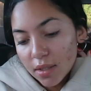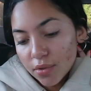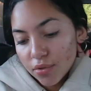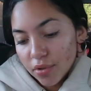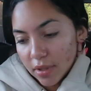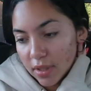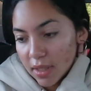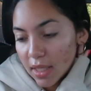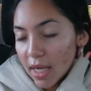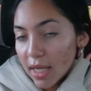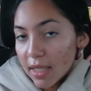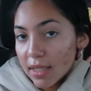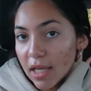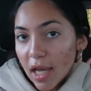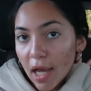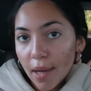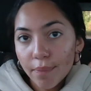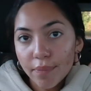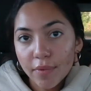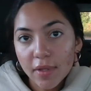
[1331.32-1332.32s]
just a heads
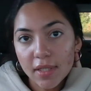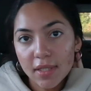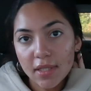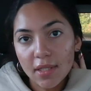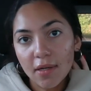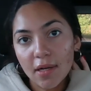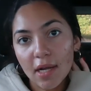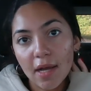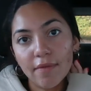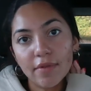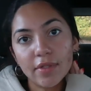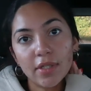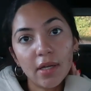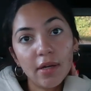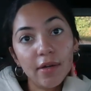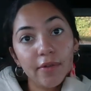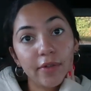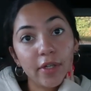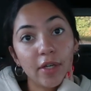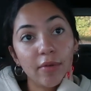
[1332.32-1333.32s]
up this year I have a
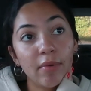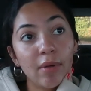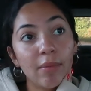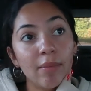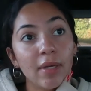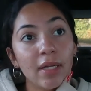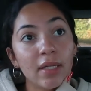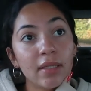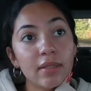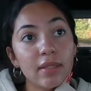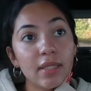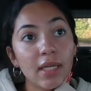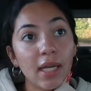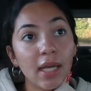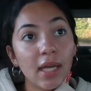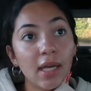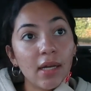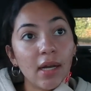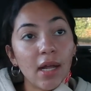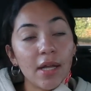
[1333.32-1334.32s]
ton of commitments
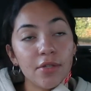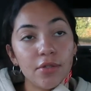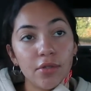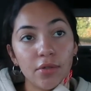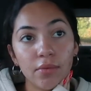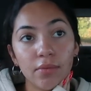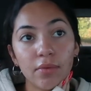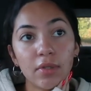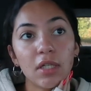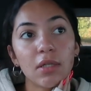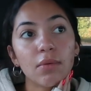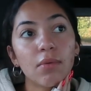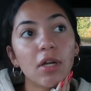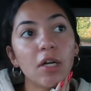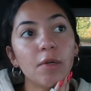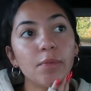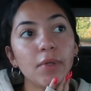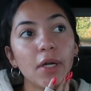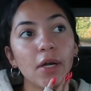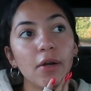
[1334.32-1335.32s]
and I do really
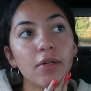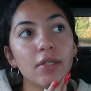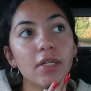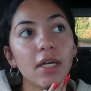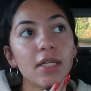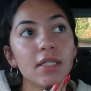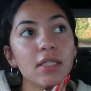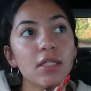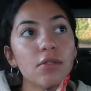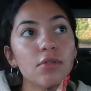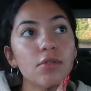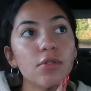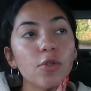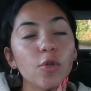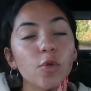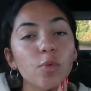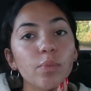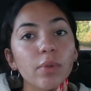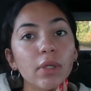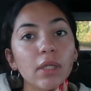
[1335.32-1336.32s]
want to prioritize
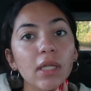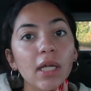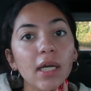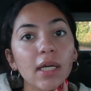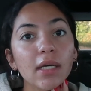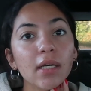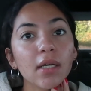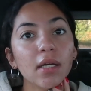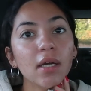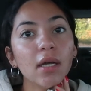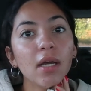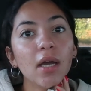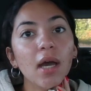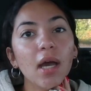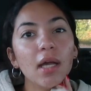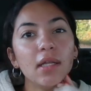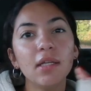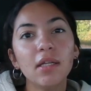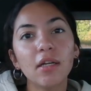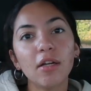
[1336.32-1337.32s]
YouTube but like
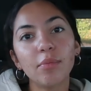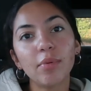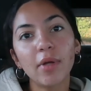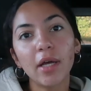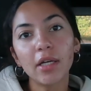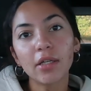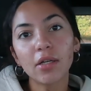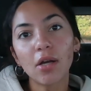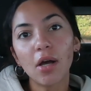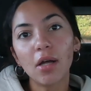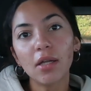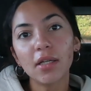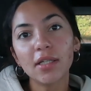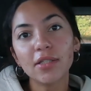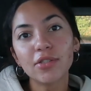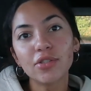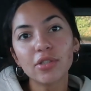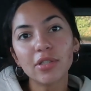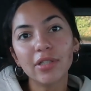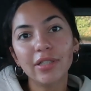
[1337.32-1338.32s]
I need to apply to
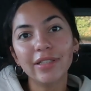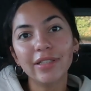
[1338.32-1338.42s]
college